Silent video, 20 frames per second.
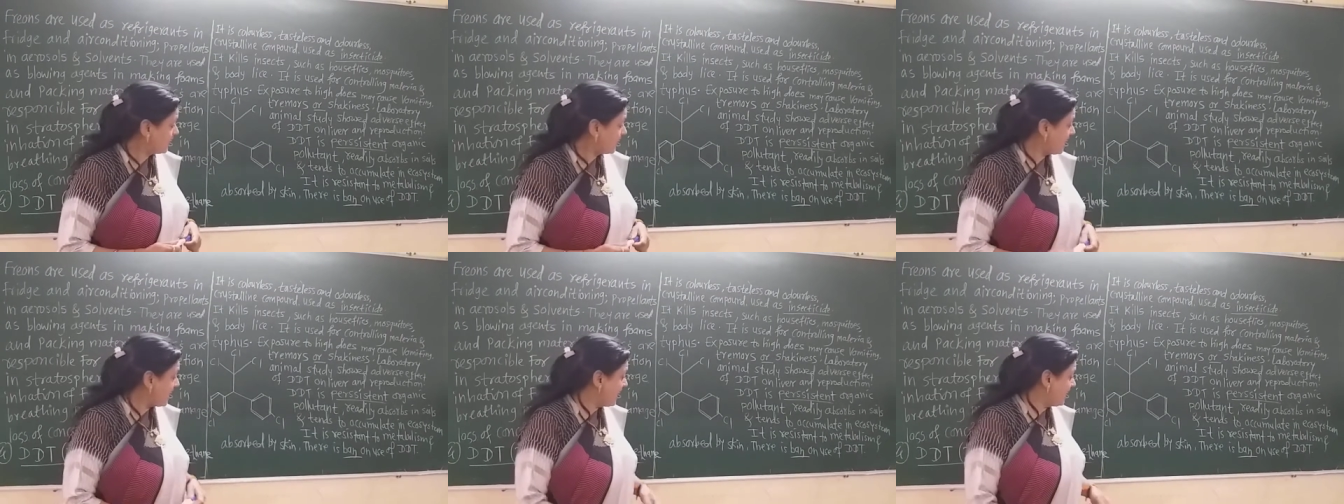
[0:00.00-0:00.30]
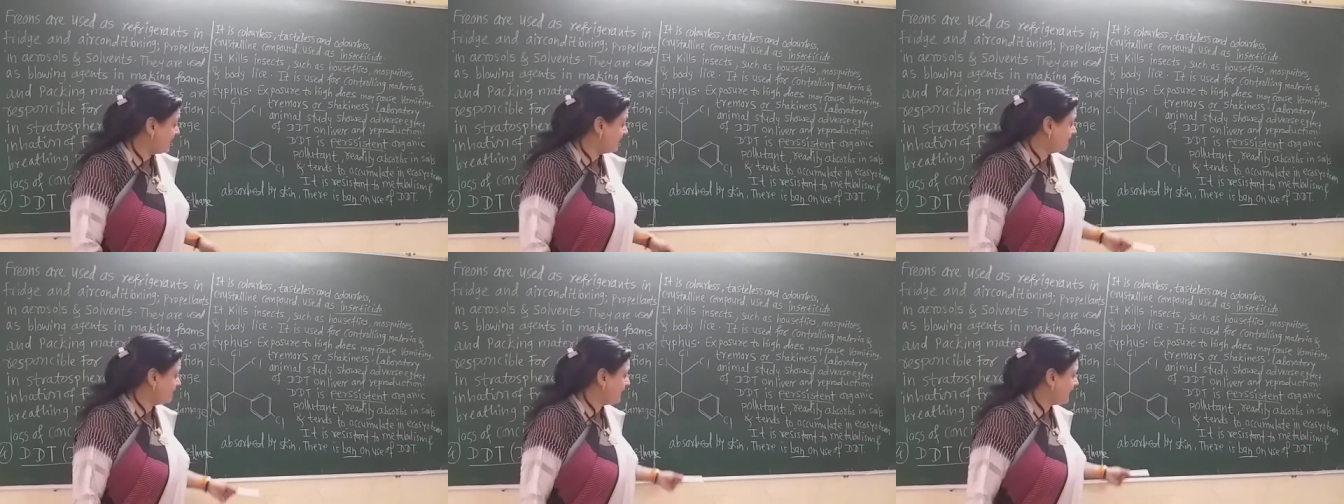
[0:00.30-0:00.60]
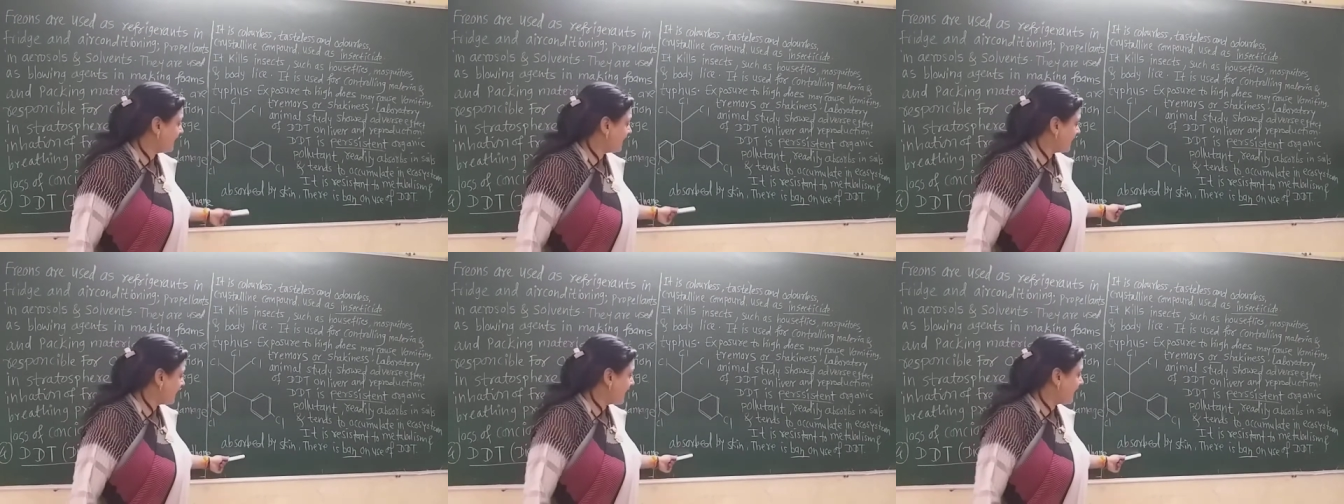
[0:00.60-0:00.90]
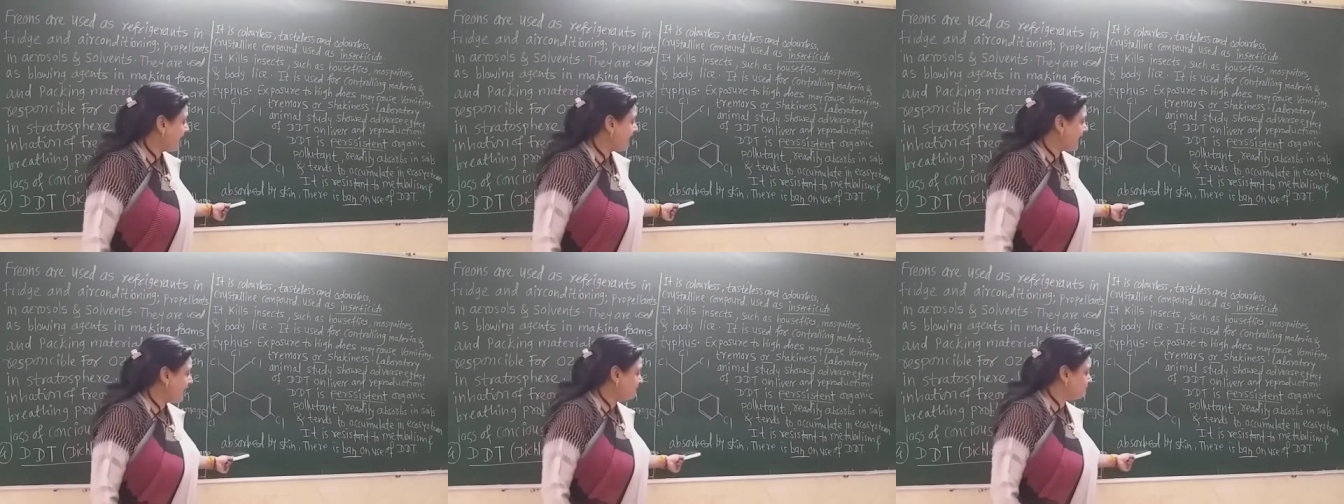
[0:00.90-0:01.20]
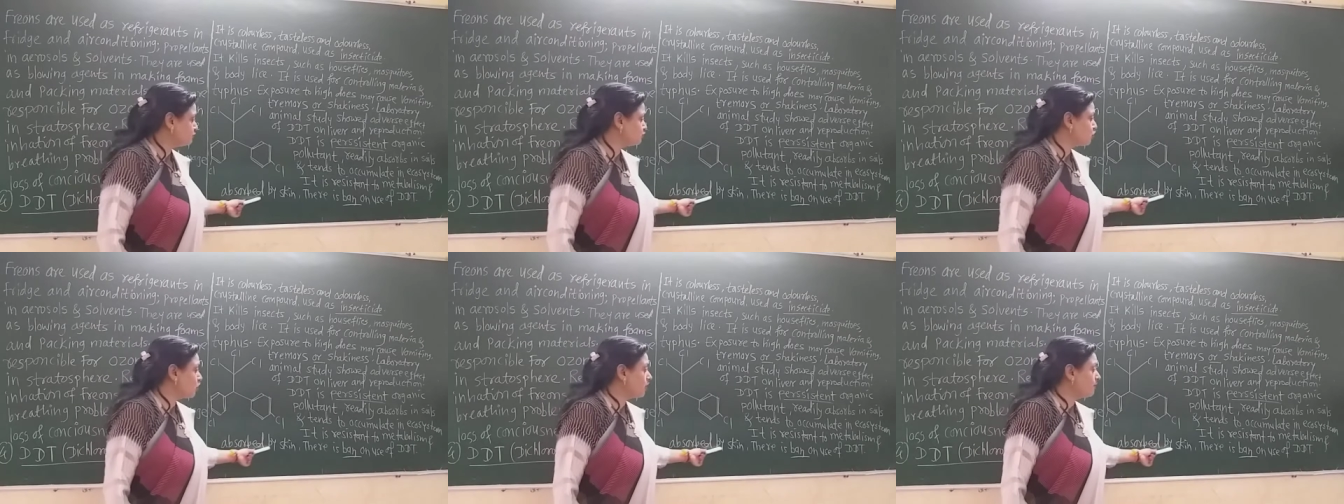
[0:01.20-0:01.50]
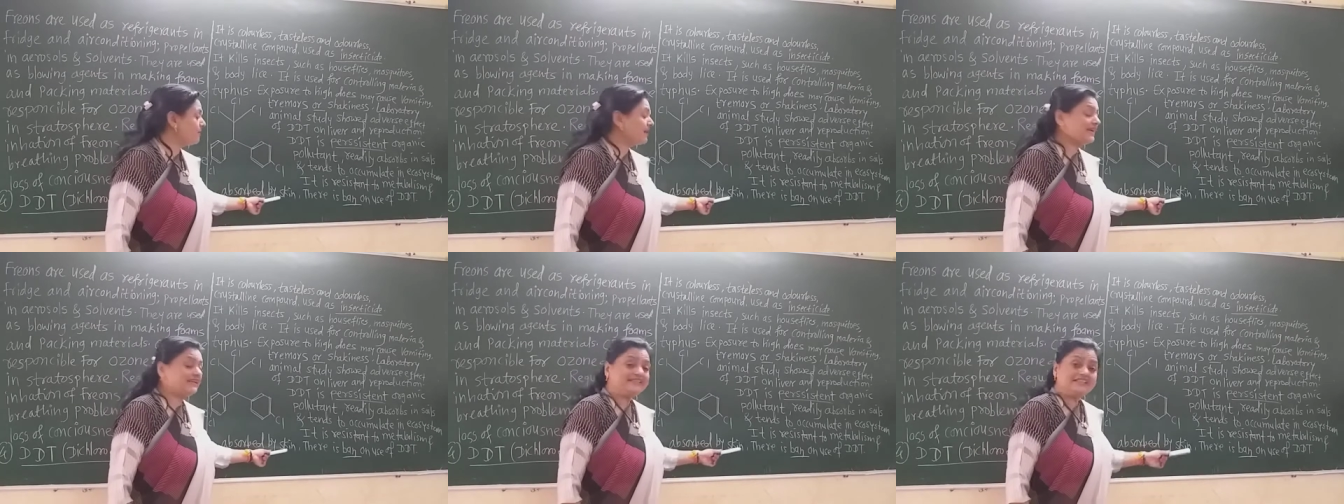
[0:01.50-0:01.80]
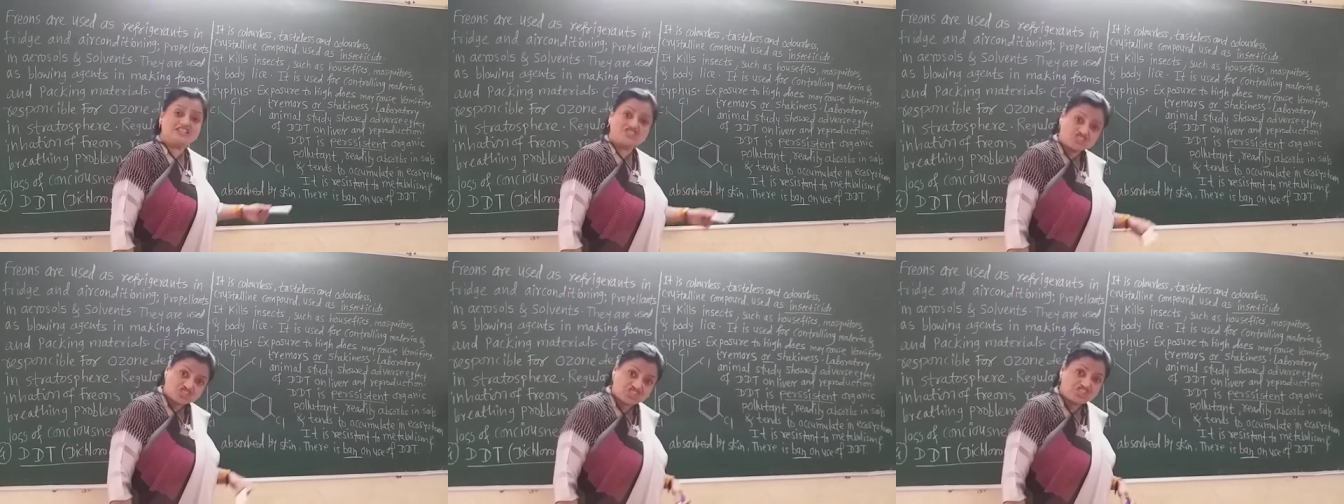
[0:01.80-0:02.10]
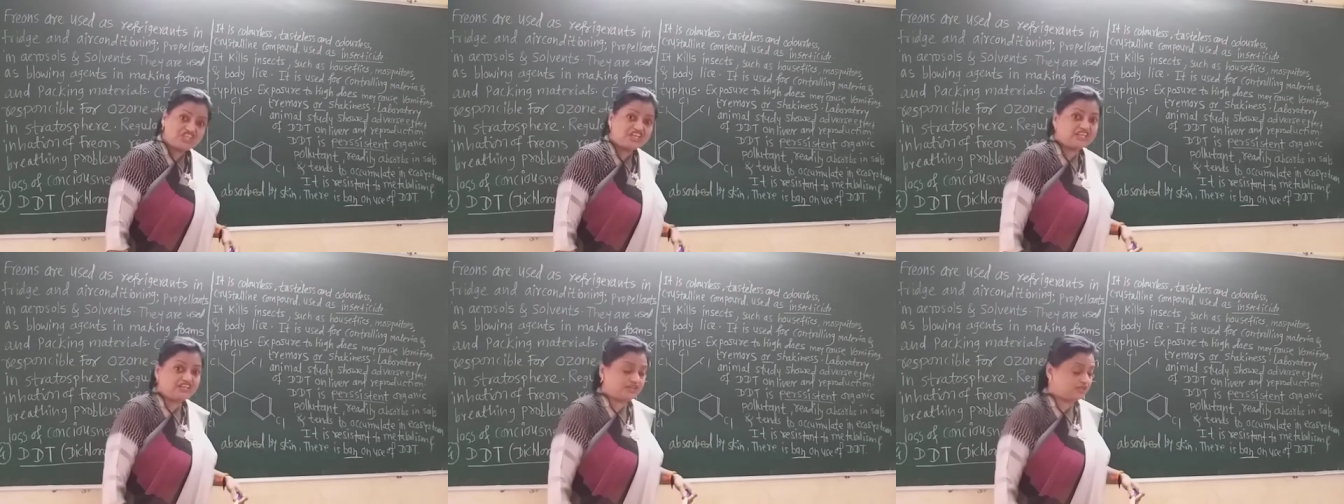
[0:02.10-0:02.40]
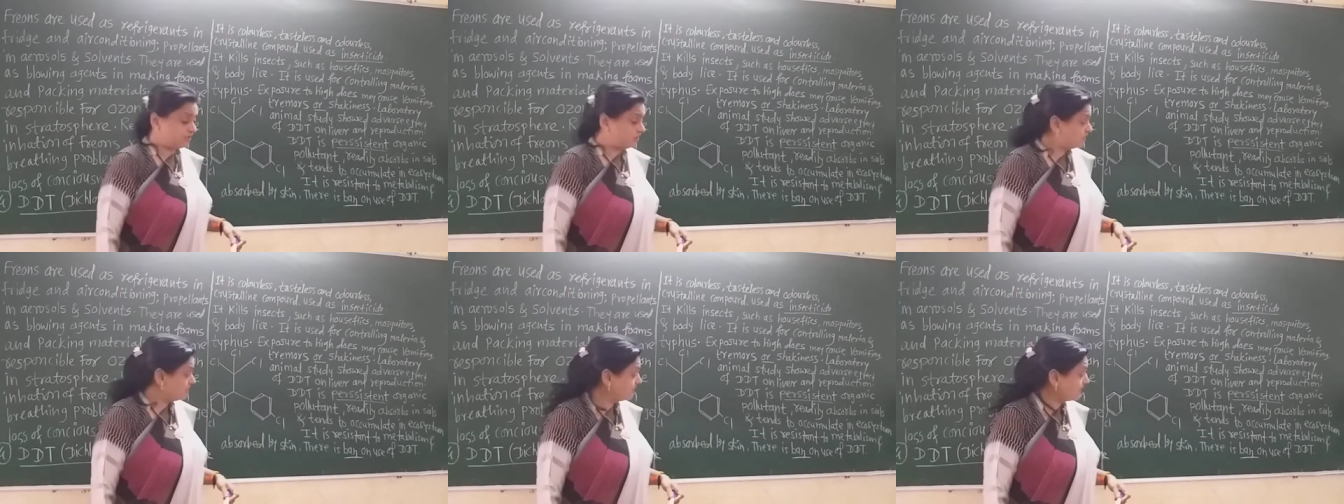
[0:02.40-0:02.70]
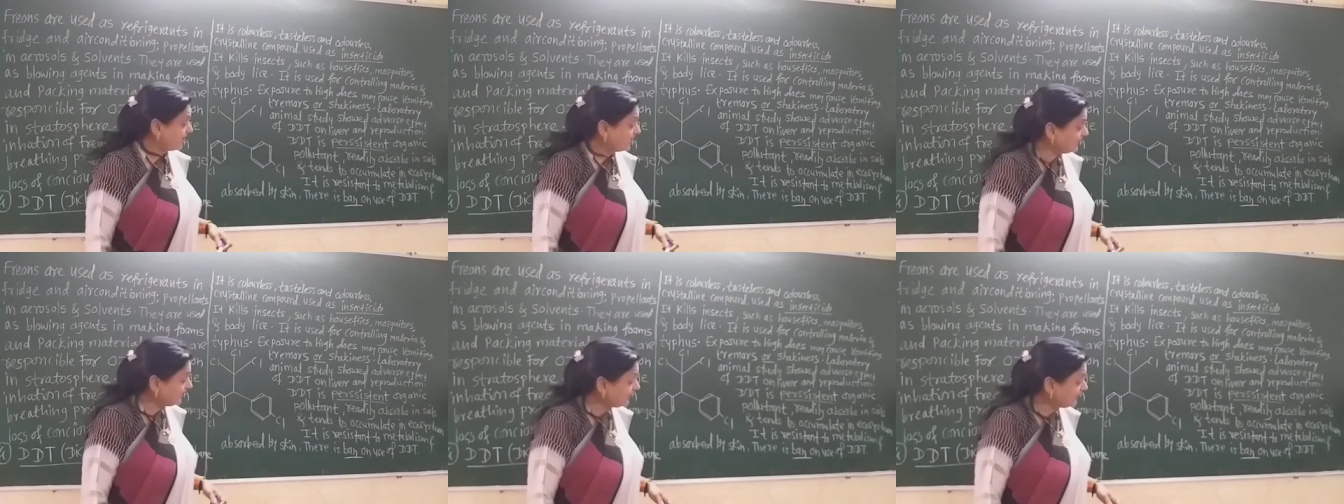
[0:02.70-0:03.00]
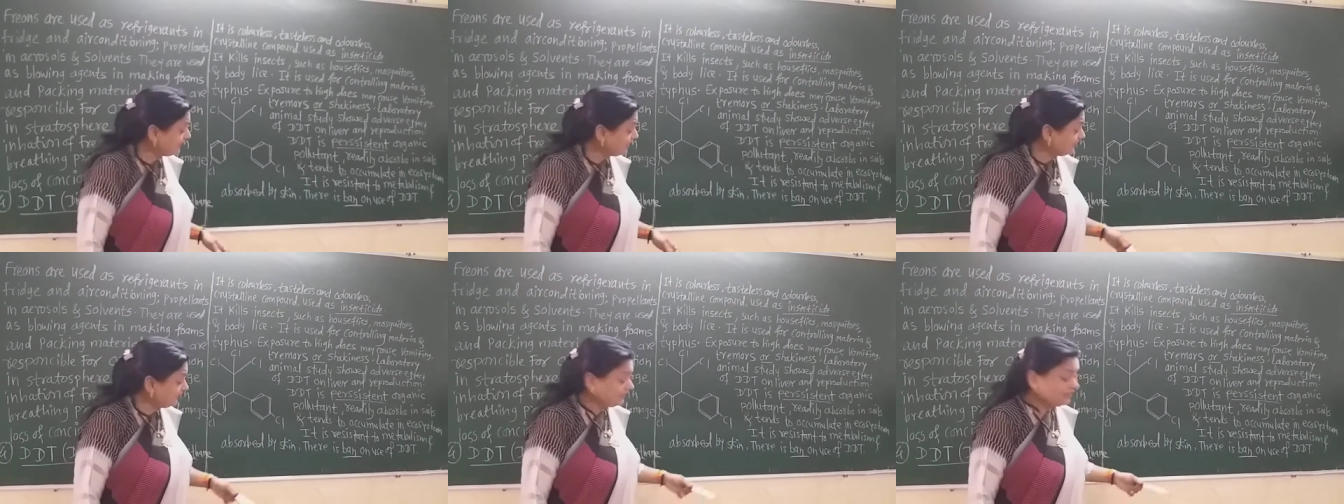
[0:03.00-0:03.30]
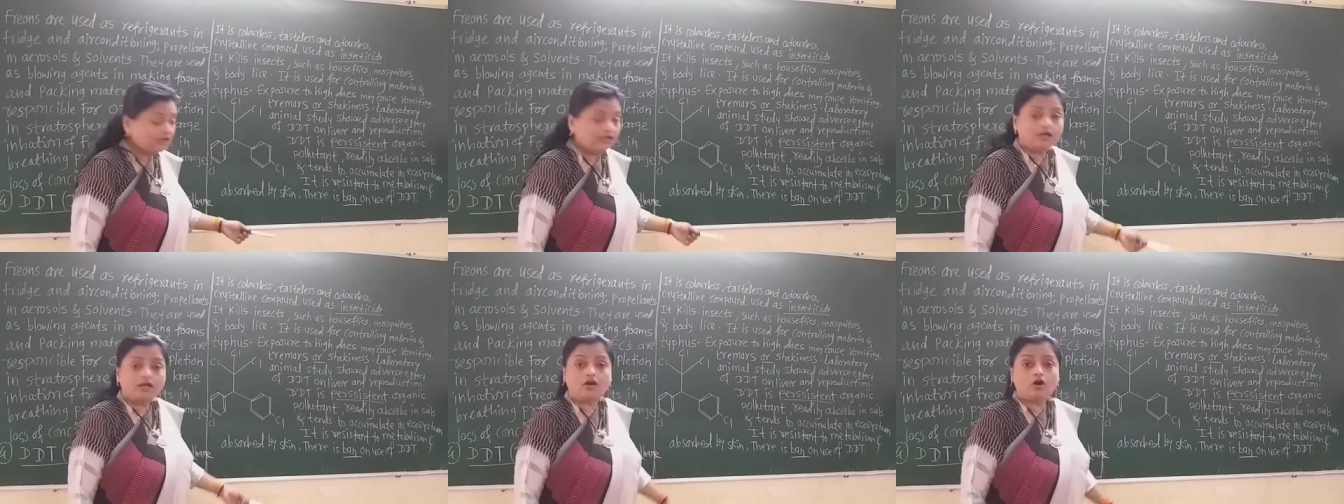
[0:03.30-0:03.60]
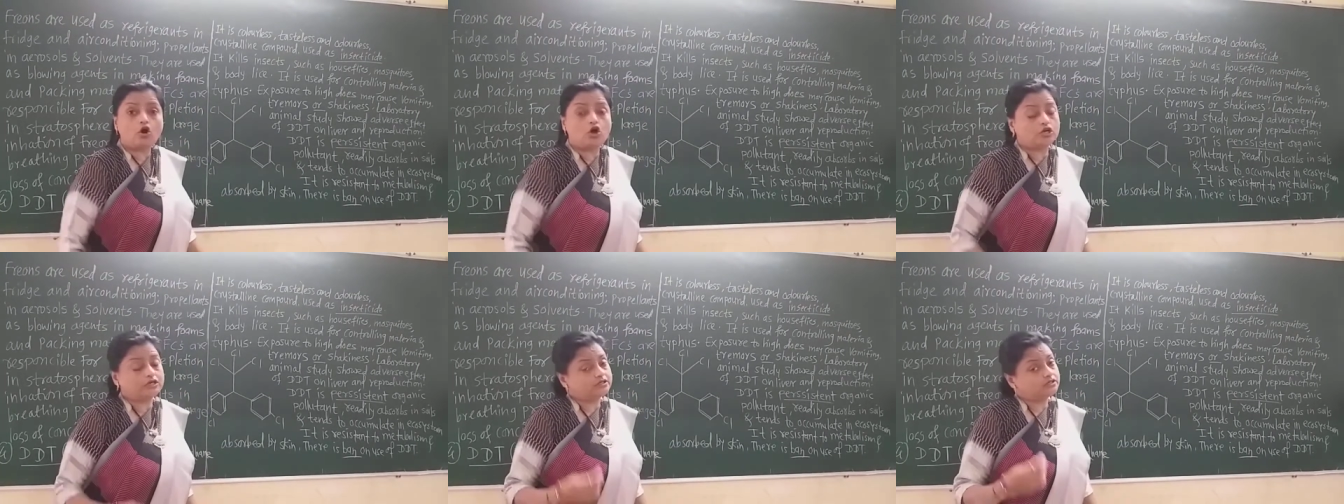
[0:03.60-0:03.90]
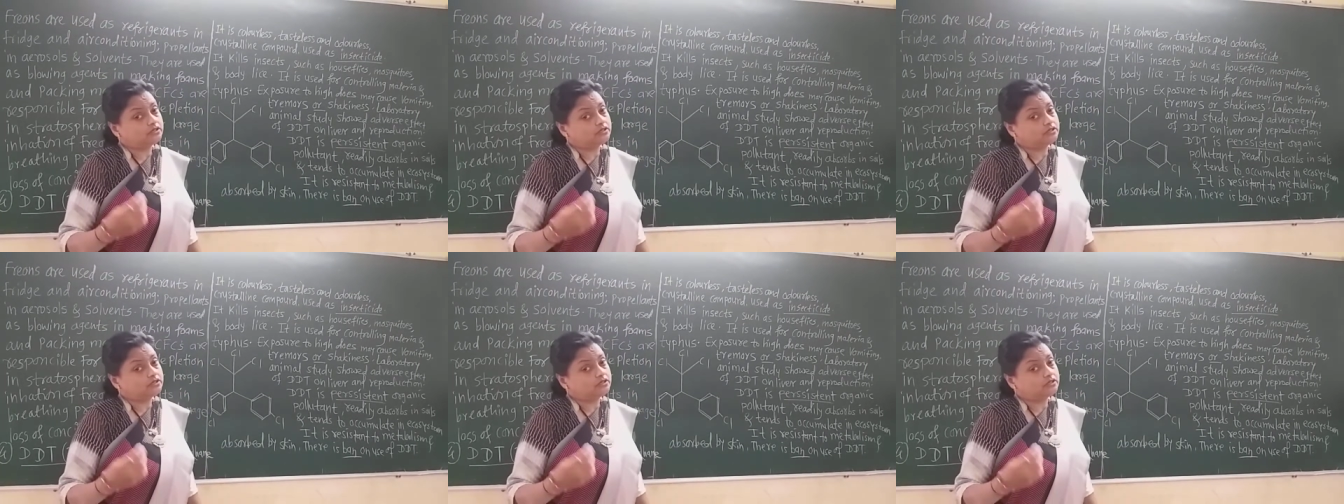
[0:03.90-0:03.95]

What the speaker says: and absorbed by the skin directly on